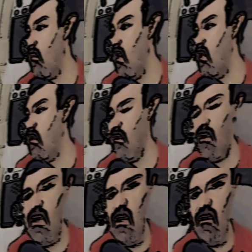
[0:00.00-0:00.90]
of a double edged
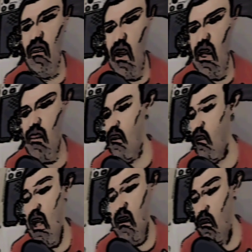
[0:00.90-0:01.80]
sword, and here's why.
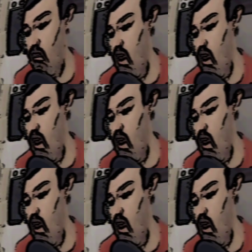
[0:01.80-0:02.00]
By the way, I